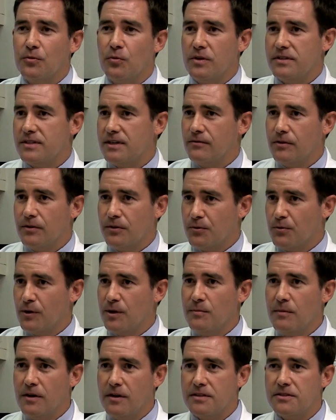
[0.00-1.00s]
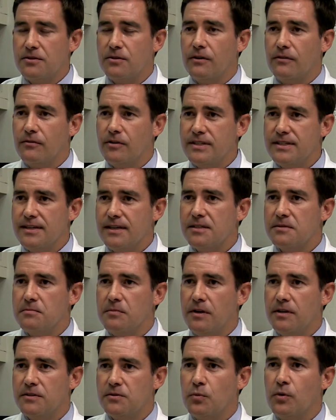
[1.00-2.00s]
once every 3 months or every 6
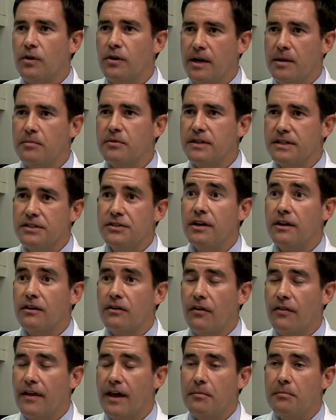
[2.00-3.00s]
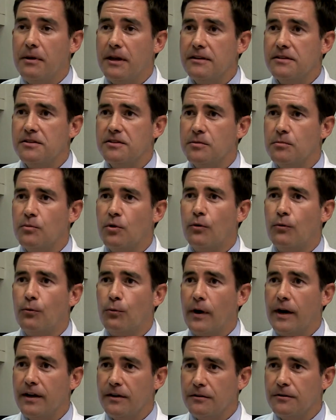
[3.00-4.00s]
months, we're able to check on that patient more
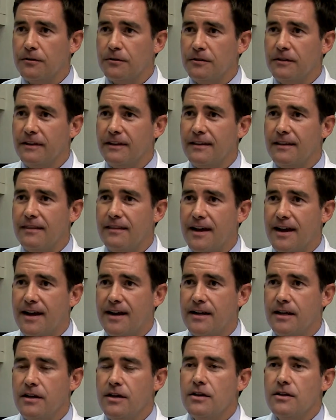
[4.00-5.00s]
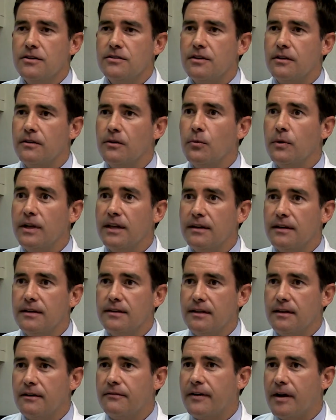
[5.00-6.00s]
regularly than that so that we can
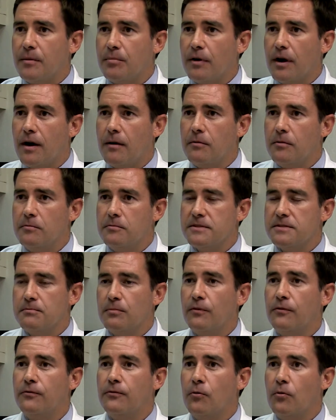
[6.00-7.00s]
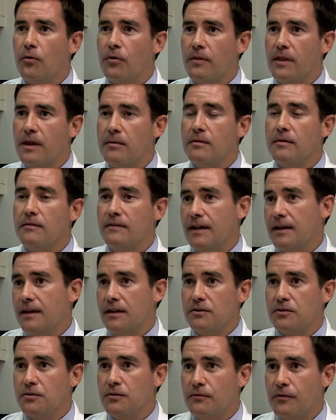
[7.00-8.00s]
identify problems before they get
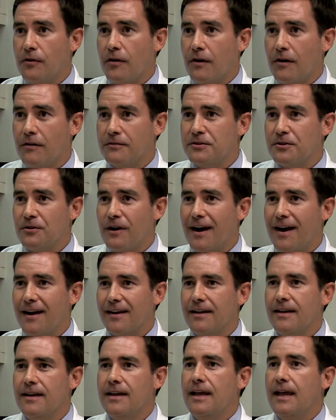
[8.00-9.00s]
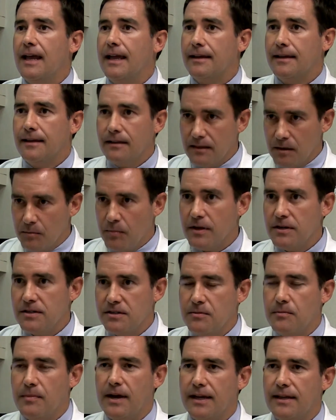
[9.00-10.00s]
too far off track and get the
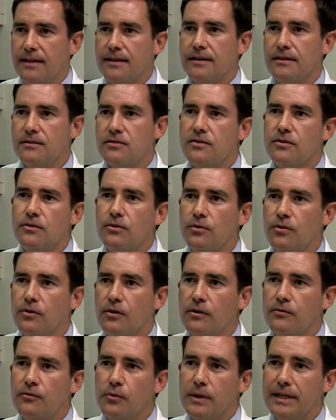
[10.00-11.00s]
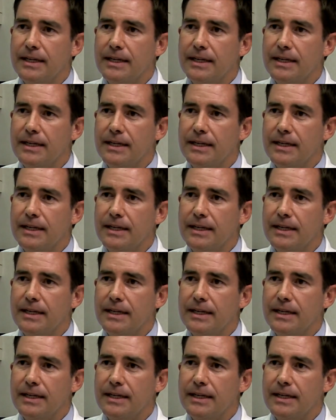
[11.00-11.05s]
patient back in sooner if we